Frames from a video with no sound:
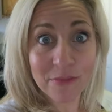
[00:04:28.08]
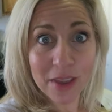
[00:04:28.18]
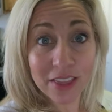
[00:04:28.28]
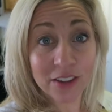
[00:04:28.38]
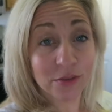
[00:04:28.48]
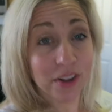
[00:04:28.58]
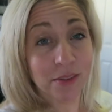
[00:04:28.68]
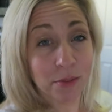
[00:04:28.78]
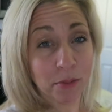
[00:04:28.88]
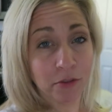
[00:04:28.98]
I've made this
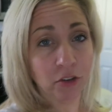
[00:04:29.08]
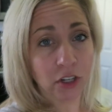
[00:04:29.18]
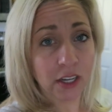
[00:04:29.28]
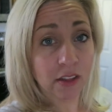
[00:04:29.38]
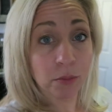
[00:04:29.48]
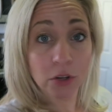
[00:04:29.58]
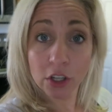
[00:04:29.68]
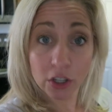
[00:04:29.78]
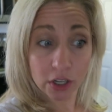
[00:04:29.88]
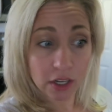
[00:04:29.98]
recipe before, it's
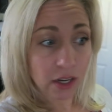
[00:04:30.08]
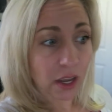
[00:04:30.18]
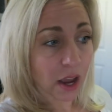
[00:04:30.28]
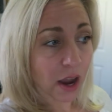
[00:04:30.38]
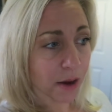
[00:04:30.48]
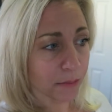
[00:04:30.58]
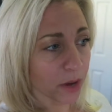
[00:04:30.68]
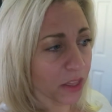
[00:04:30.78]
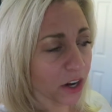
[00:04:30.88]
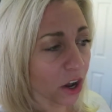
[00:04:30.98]
pretty good. Um,
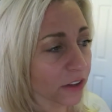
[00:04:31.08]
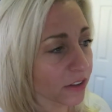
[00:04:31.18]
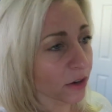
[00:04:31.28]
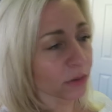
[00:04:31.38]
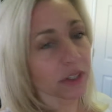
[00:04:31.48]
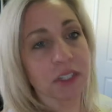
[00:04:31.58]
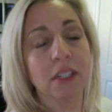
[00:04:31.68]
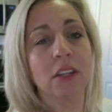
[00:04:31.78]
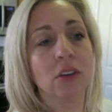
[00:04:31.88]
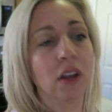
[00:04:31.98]
and then also I wanted to
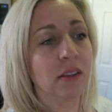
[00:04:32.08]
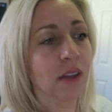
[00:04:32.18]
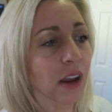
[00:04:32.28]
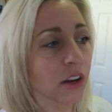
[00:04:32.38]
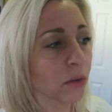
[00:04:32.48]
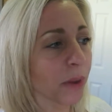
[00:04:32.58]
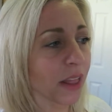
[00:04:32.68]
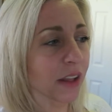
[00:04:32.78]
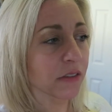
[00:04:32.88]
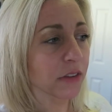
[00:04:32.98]
tell you guys, I know my
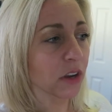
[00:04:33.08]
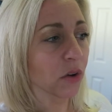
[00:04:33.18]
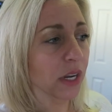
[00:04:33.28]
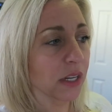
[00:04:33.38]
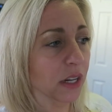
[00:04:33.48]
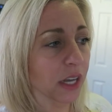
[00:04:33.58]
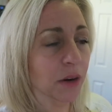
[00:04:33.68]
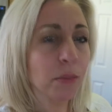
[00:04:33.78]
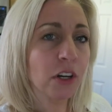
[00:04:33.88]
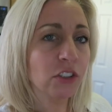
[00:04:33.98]
last video I did like
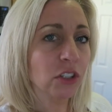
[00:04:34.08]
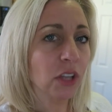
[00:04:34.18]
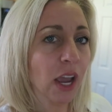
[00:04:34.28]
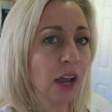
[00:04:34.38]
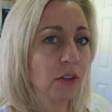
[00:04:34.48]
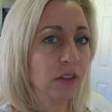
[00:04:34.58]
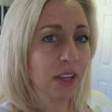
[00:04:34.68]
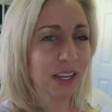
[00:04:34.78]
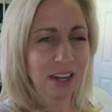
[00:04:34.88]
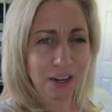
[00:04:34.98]
a partial house,
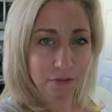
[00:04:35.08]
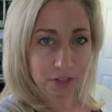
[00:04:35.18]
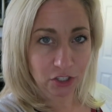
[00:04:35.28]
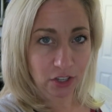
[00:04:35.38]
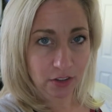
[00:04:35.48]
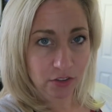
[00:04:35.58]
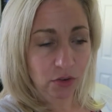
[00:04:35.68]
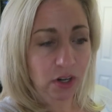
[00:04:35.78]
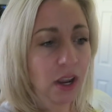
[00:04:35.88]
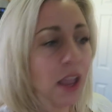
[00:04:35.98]
like an unfinished house
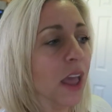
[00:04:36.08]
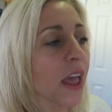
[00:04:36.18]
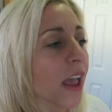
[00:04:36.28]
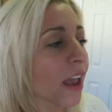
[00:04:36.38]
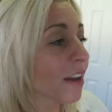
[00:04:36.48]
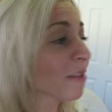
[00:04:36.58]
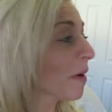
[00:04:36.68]
tour and as